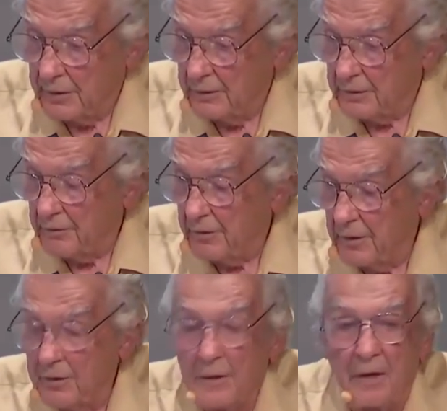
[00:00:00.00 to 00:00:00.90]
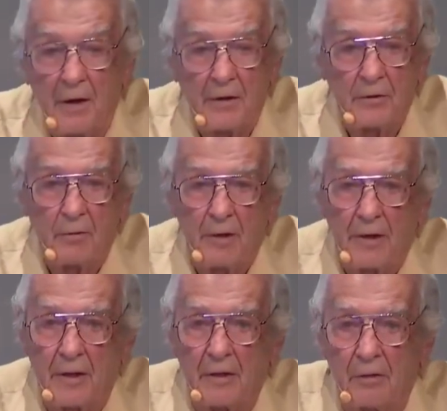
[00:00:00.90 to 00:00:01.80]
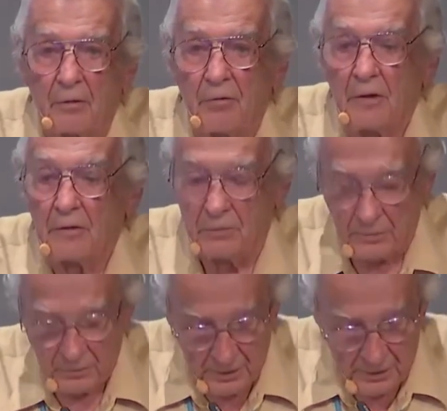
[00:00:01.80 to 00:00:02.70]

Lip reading: So here is a very nice, I know I can't convince